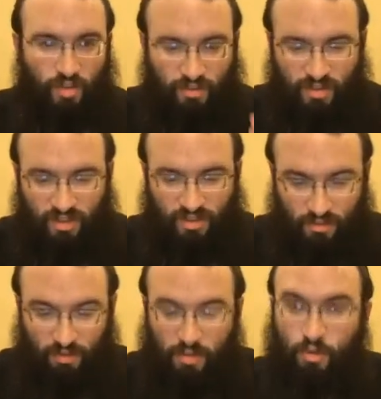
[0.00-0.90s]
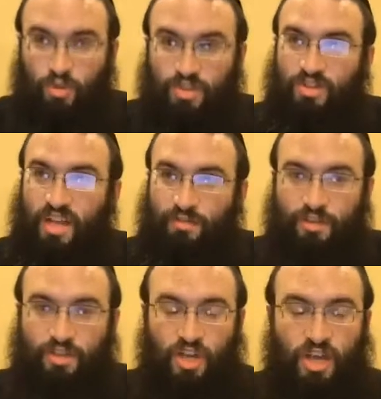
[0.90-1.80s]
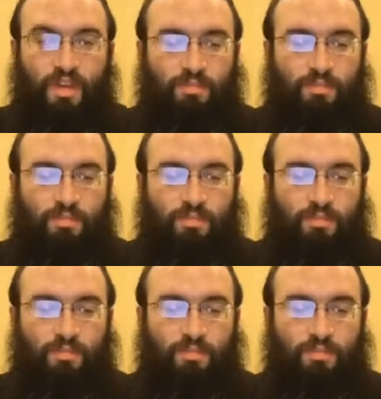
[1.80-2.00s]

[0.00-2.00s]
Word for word: on the field. You have to be most nefesh.